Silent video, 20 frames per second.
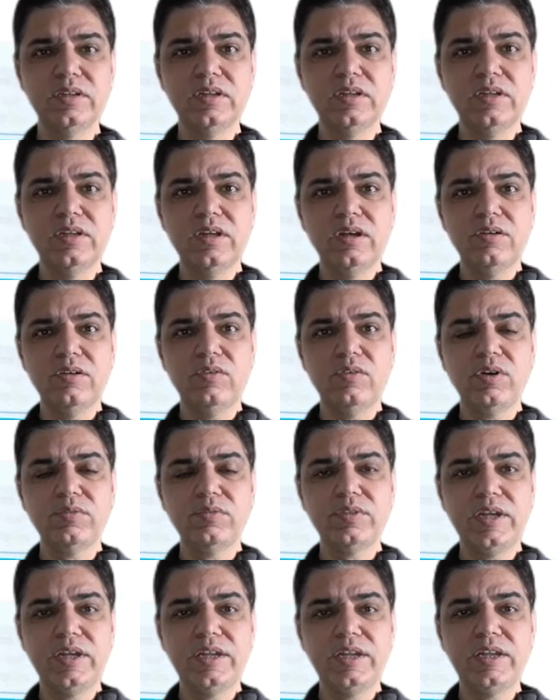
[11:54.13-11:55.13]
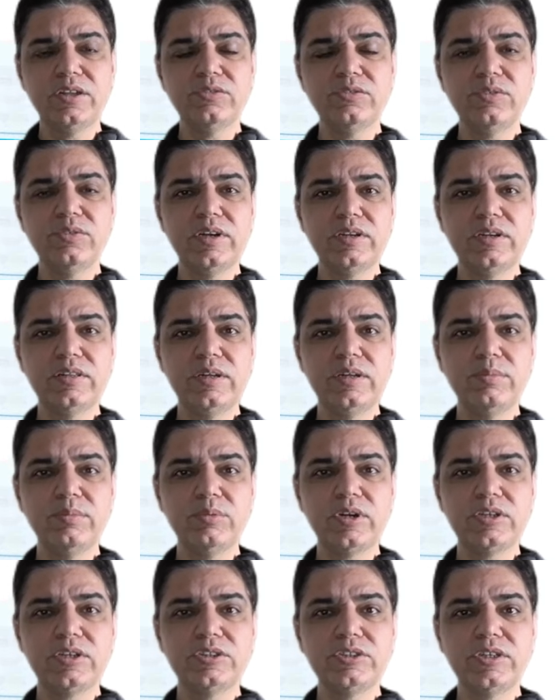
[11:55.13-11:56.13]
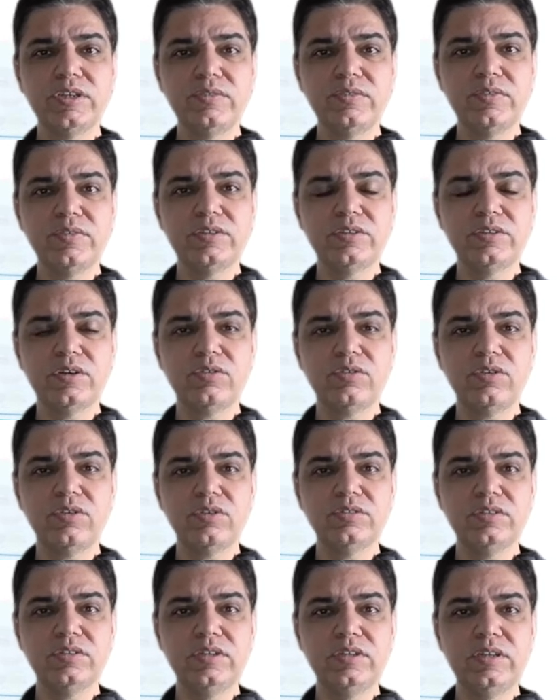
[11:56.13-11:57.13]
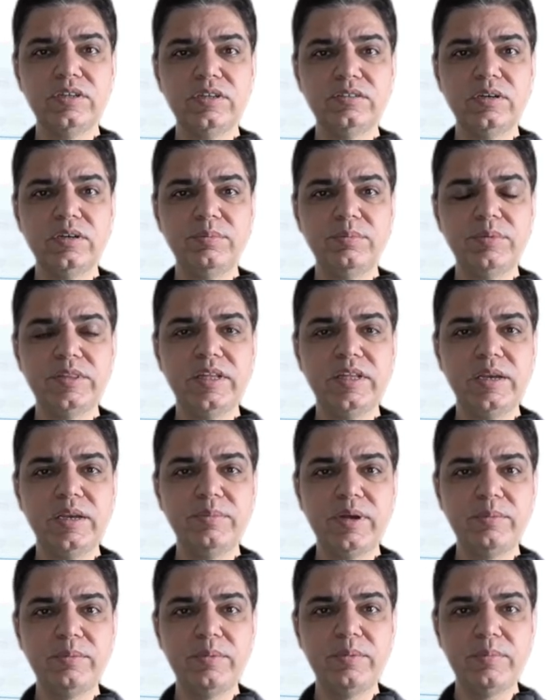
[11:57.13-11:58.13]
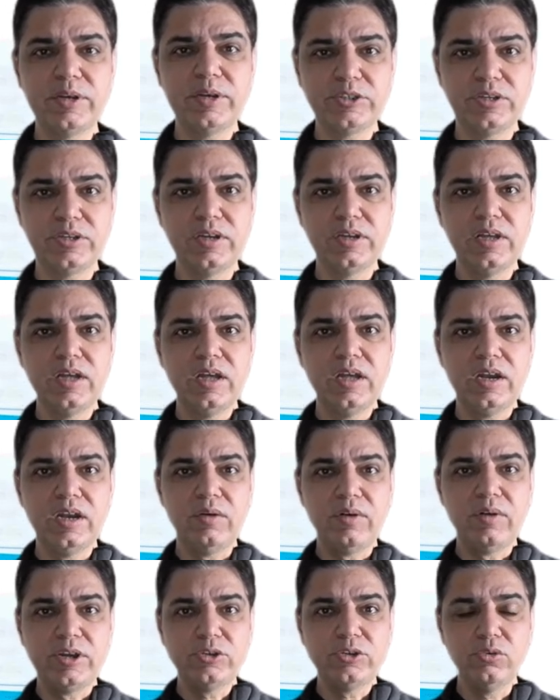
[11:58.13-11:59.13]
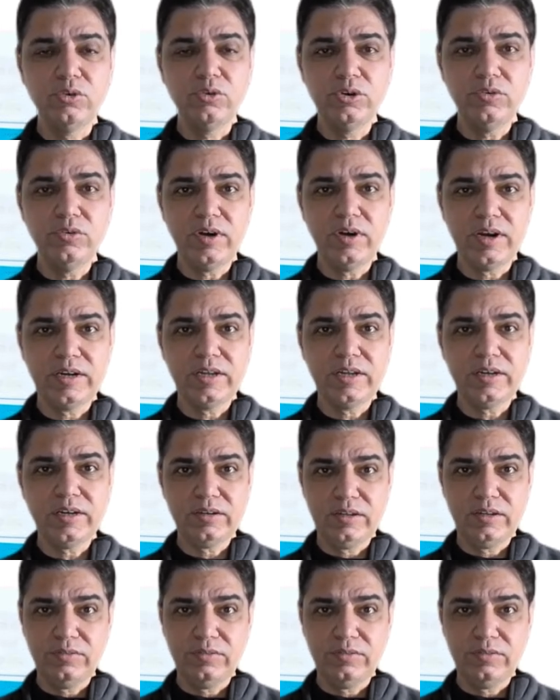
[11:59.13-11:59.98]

one of the areas where the potential difference across the nasal epithelium can be measured. Now I told you earlier, if you